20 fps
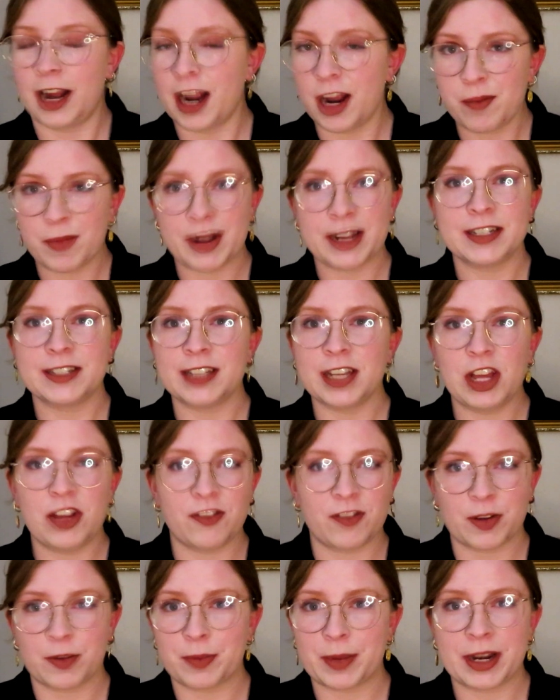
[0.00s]
I
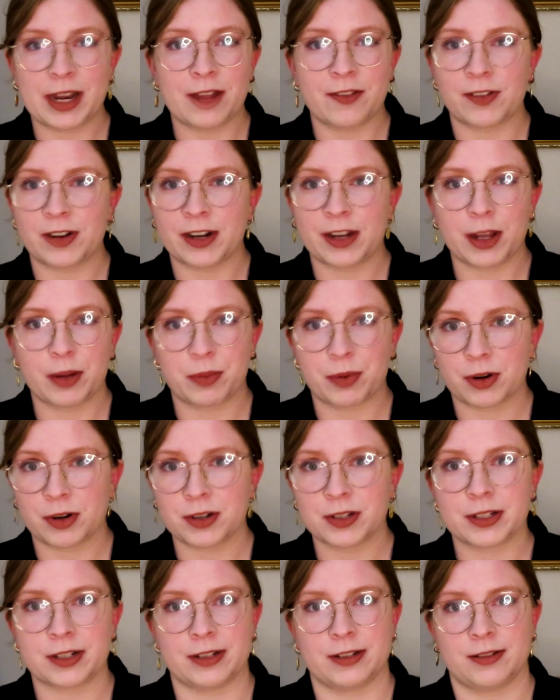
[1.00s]
myself am an everyday
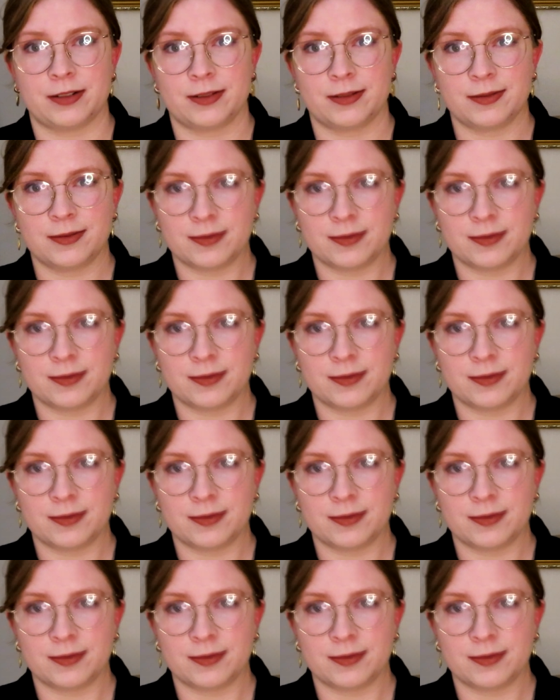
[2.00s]
person.